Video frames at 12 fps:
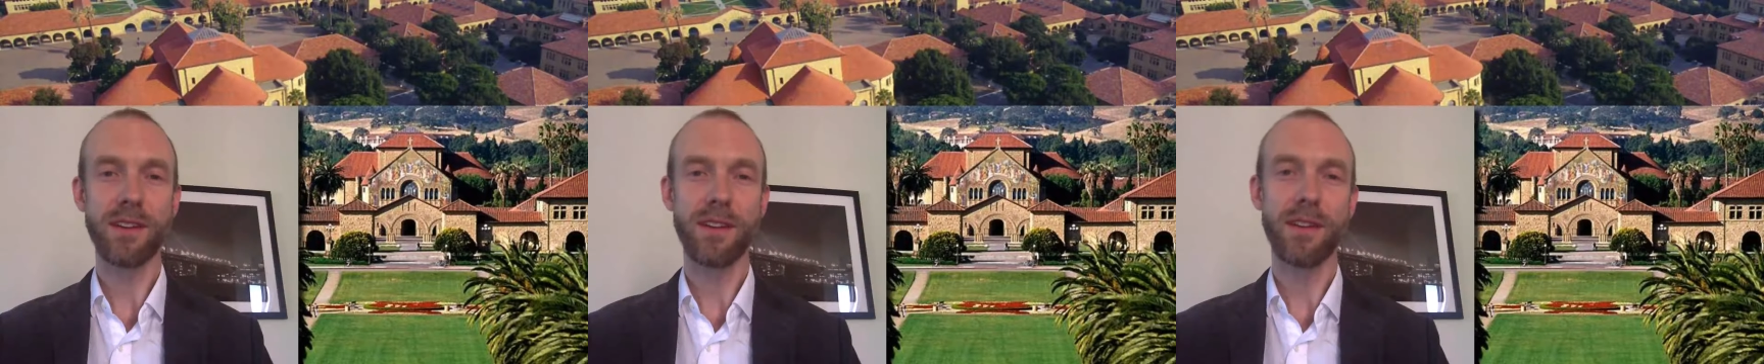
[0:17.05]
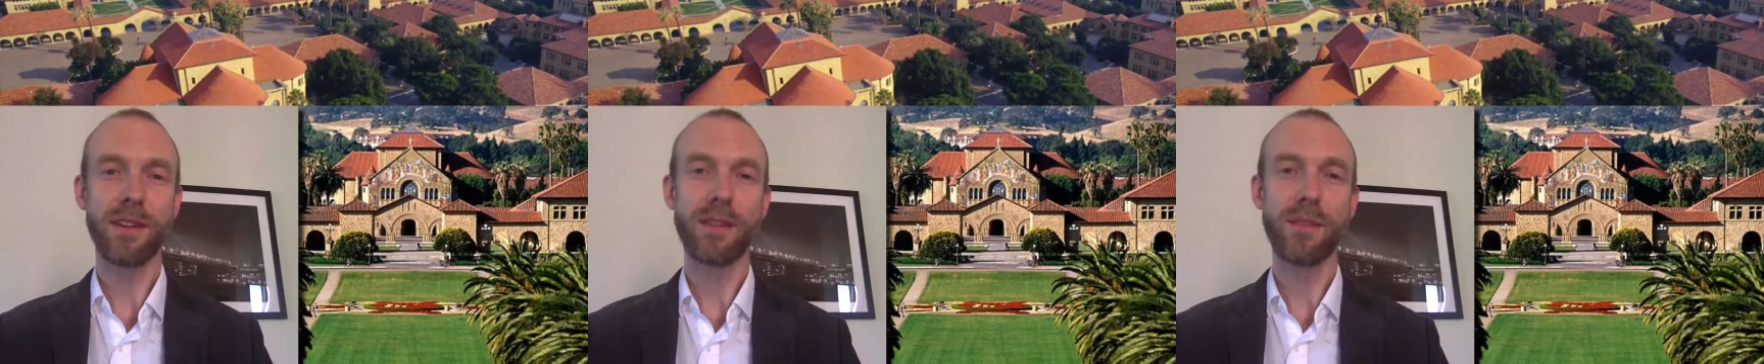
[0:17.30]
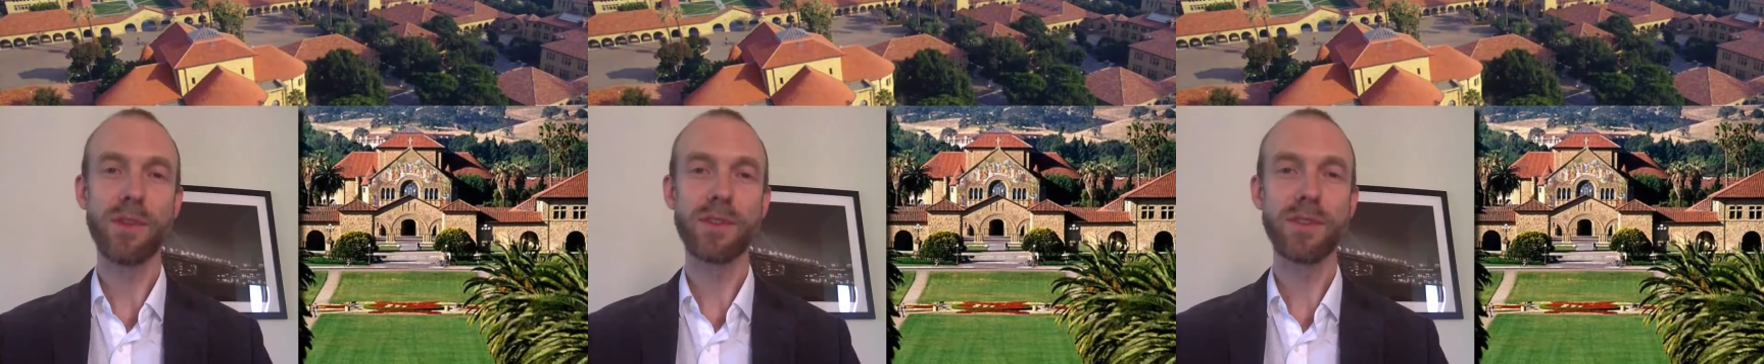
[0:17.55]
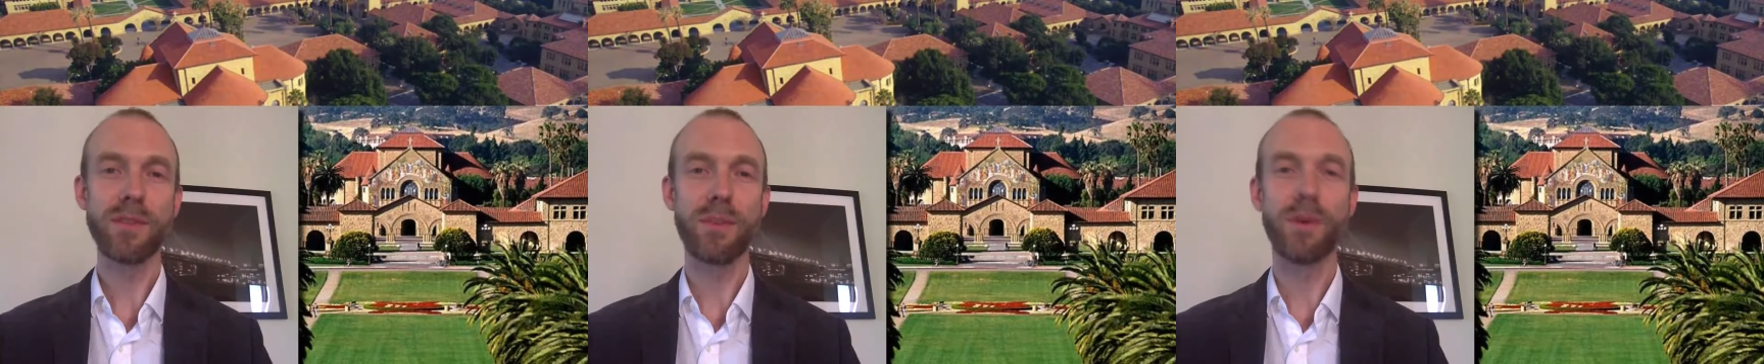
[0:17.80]
The
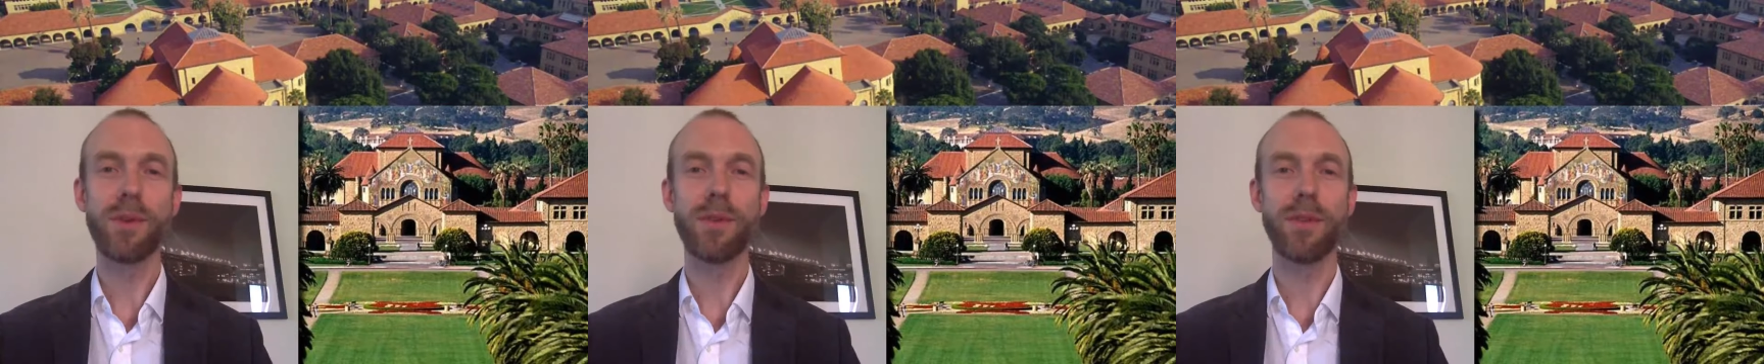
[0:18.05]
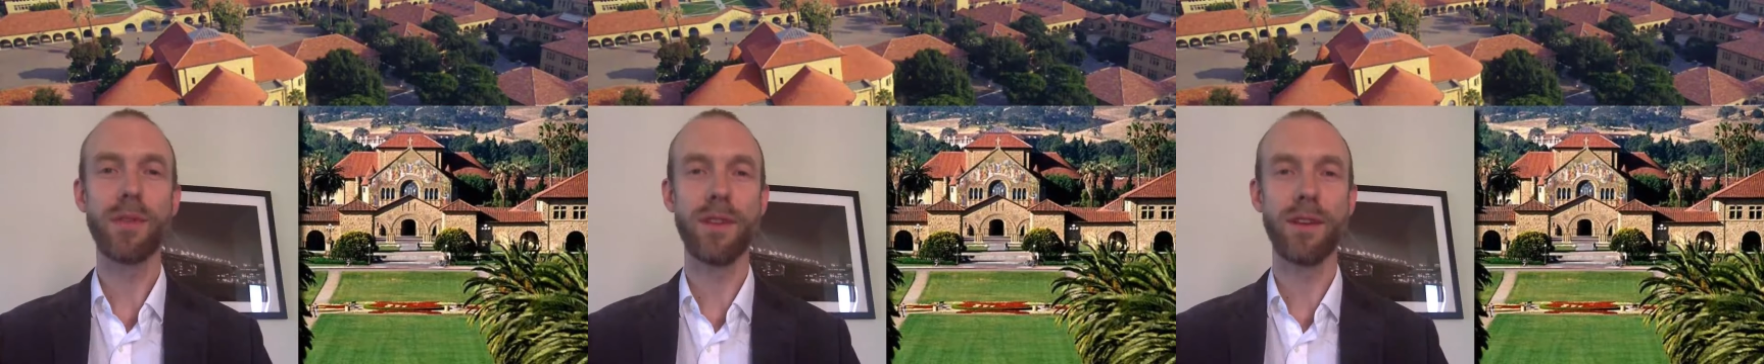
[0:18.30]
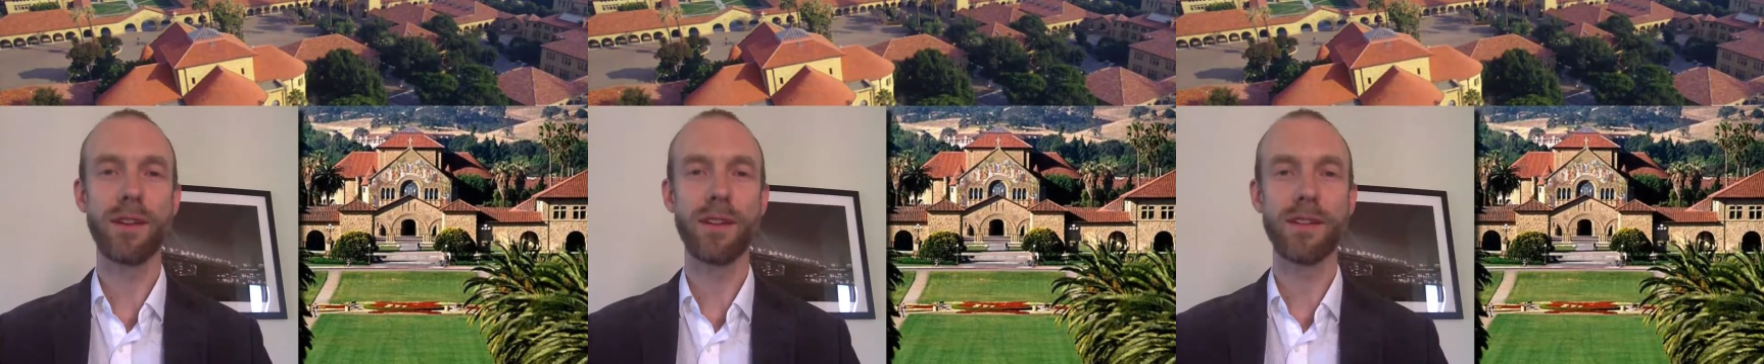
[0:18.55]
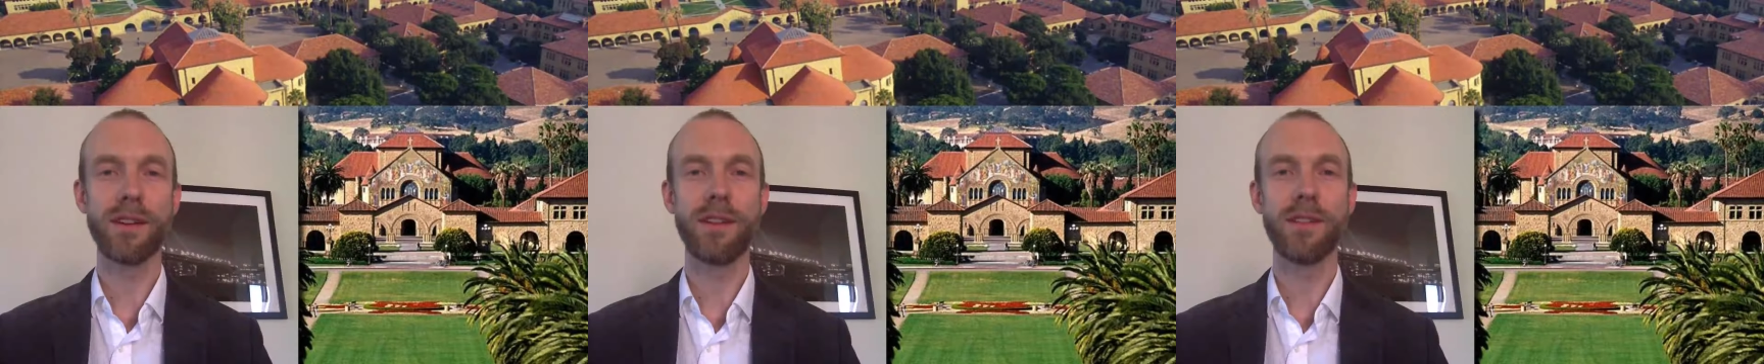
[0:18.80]
most important thing
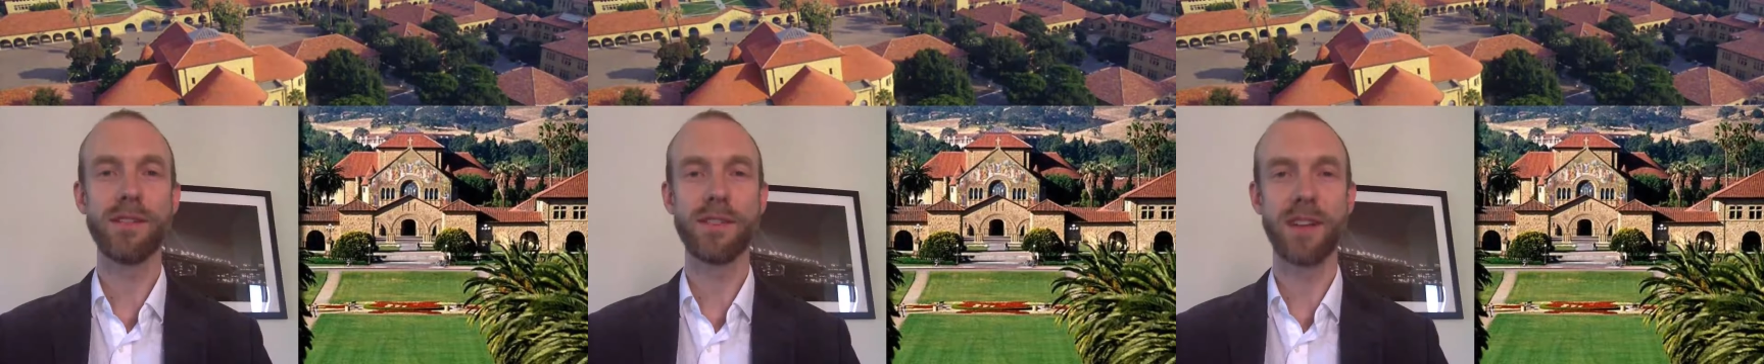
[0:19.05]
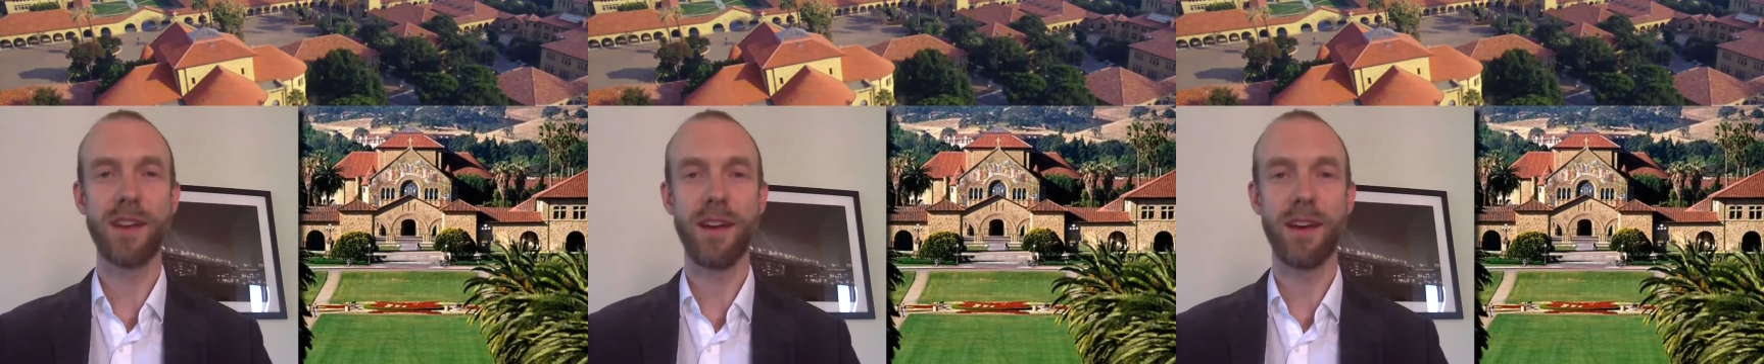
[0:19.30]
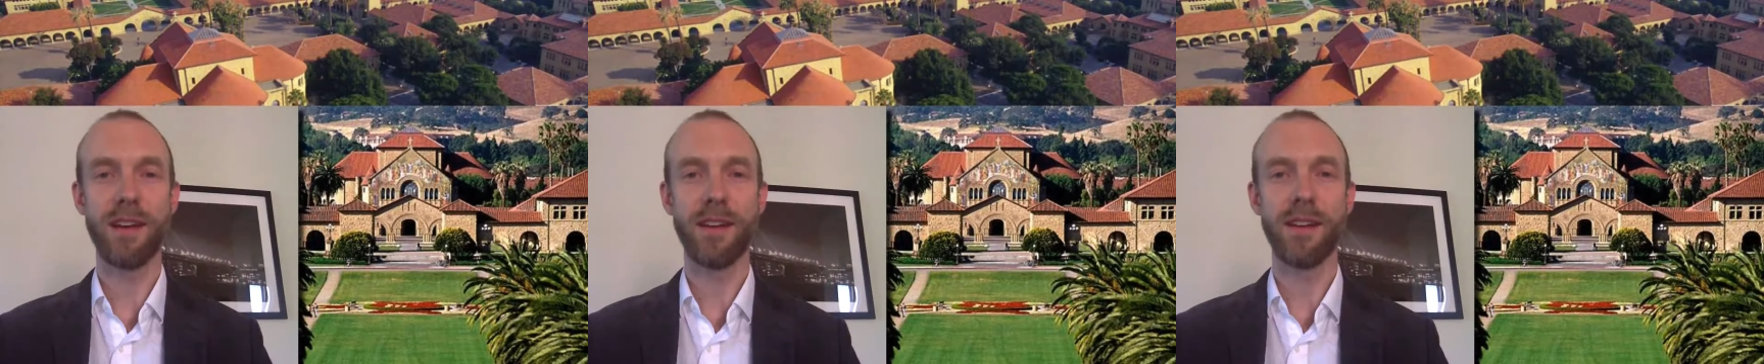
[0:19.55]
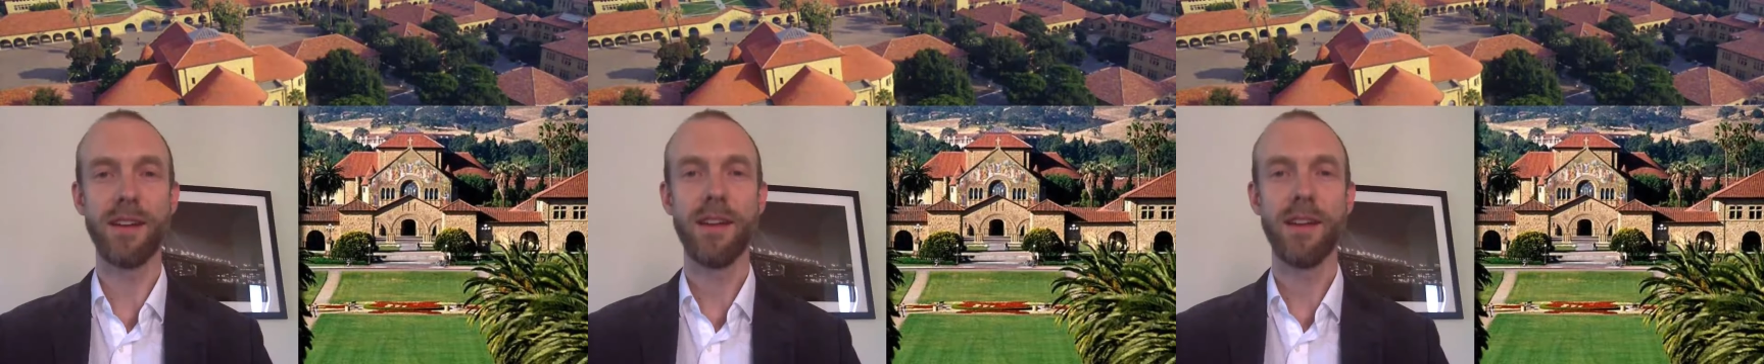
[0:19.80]
to understand